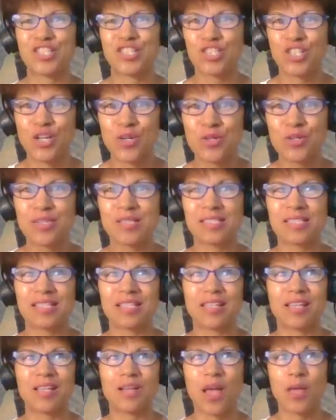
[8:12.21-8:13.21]
chose
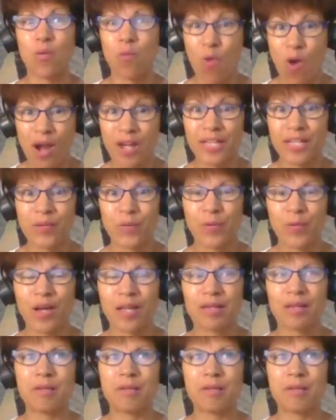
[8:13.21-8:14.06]
and I wanted one.